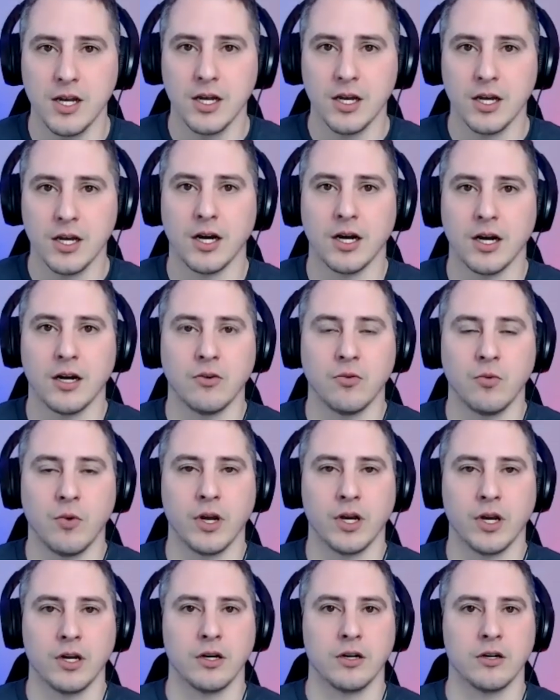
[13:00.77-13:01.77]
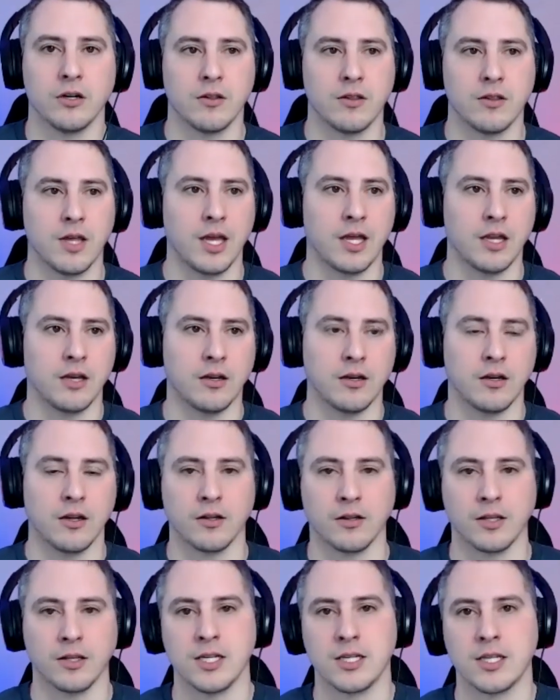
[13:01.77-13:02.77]
where then at
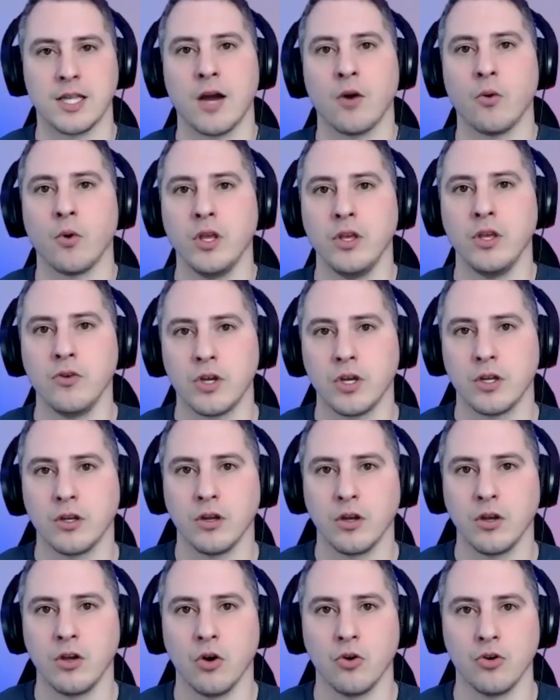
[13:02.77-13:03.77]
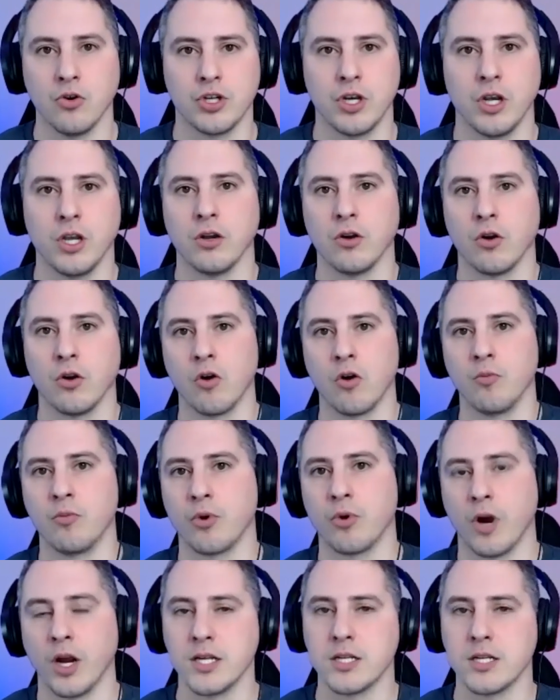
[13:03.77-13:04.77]
least that way you can negotiate your own
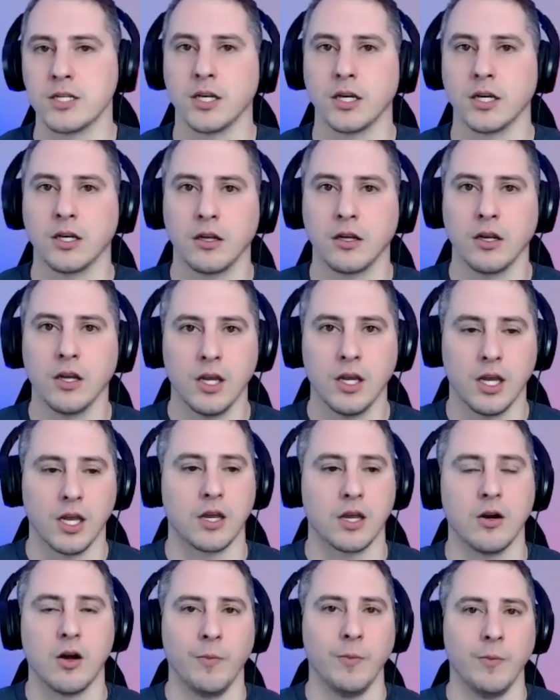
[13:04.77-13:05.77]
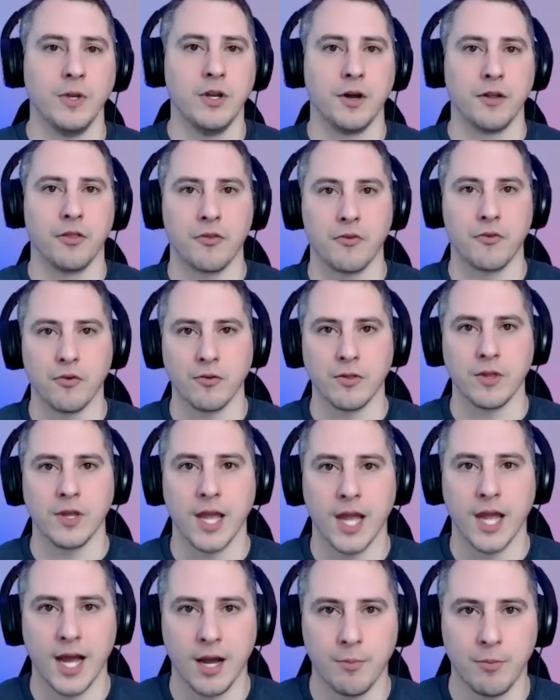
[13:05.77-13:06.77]
pricing. It can all be done through the
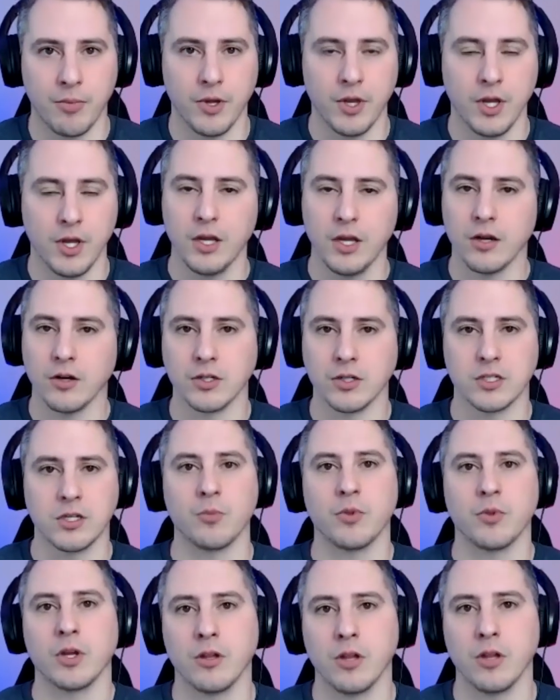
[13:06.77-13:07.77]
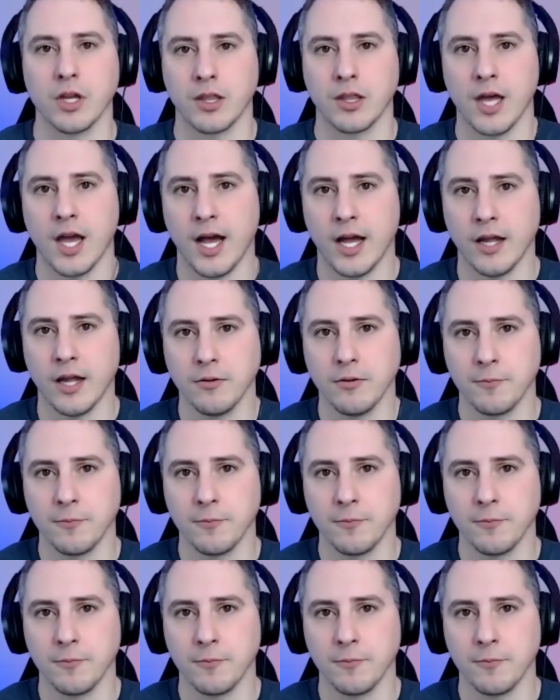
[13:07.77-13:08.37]
app or something like that.